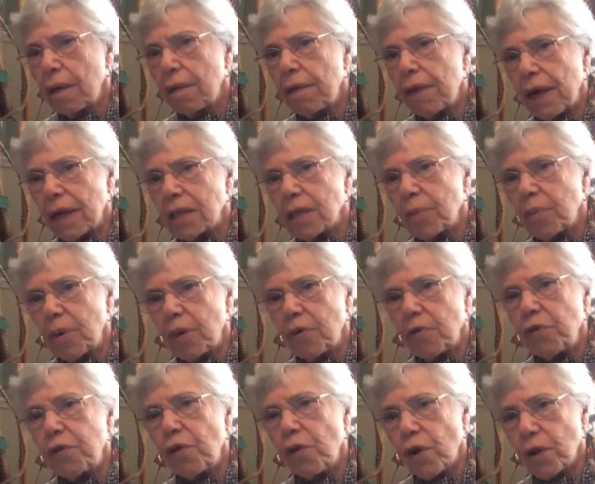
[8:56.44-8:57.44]
that's
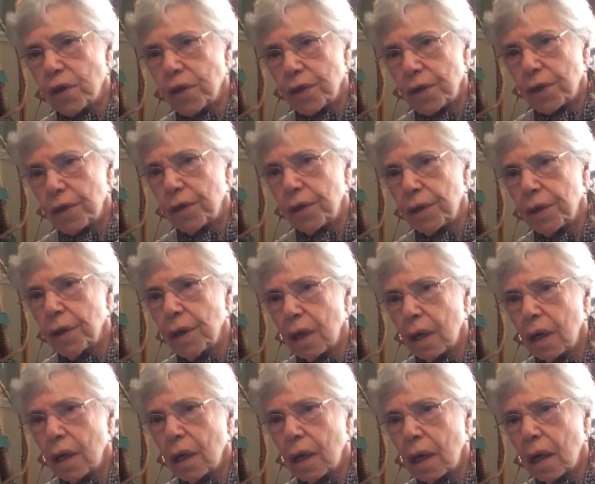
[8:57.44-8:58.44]
been fostered
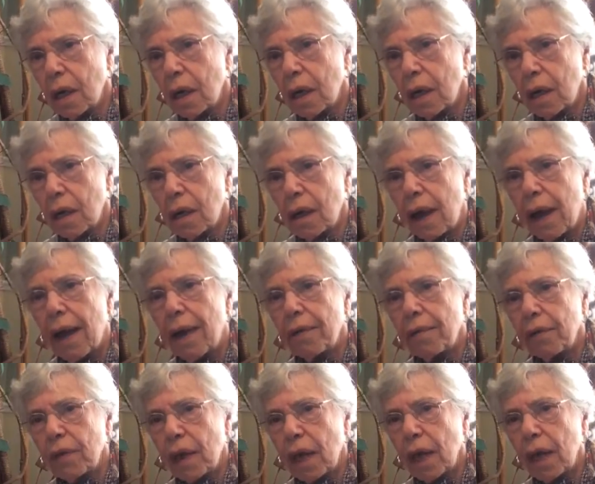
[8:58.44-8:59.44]
uh,
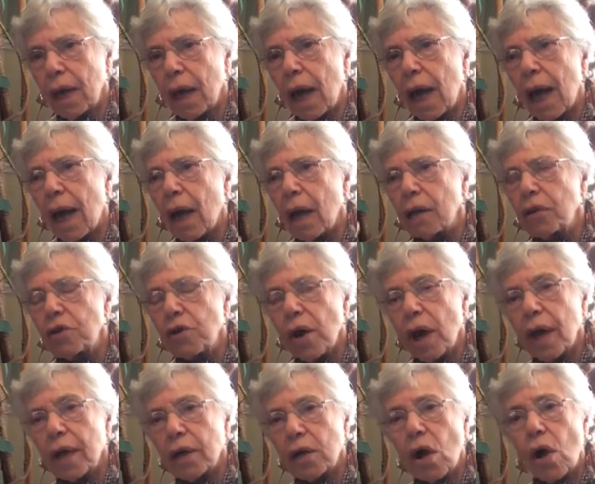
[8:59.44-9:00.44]
and ha-
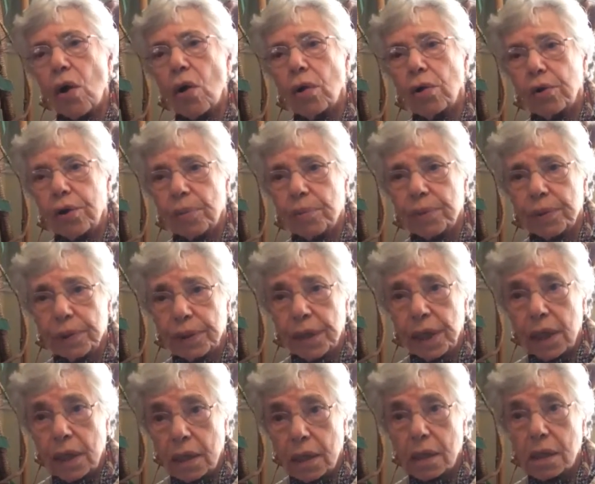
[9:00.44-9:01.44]
trying to hold the
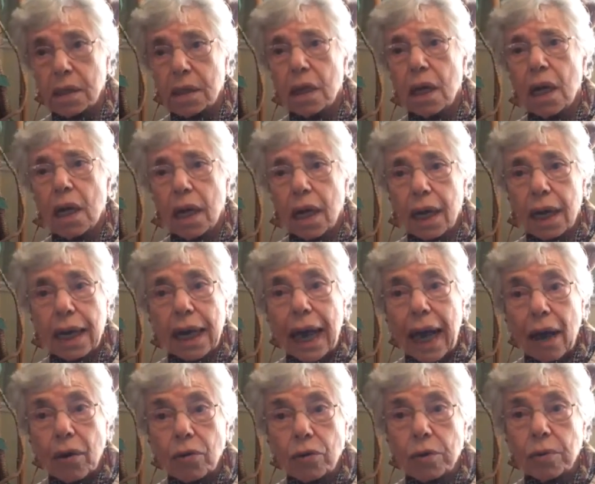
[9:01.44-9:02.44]
police
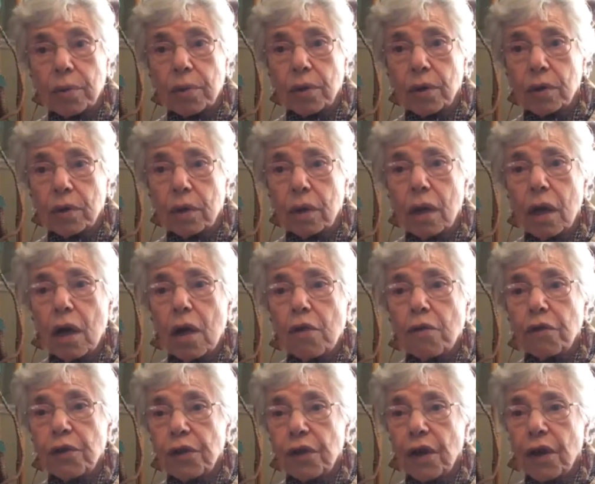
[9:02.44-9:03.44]
accountable
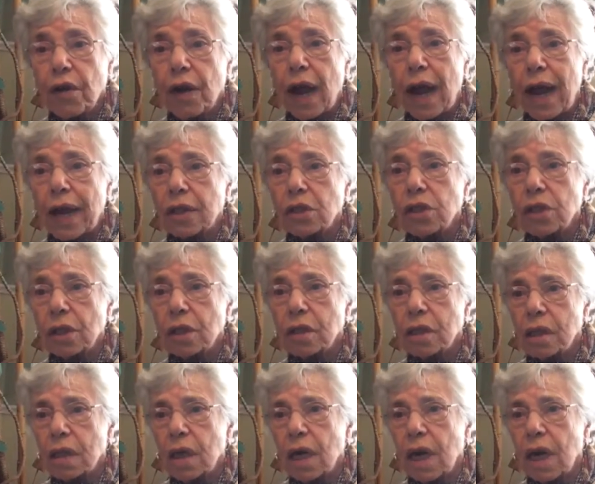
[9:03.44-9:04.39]
for their actions.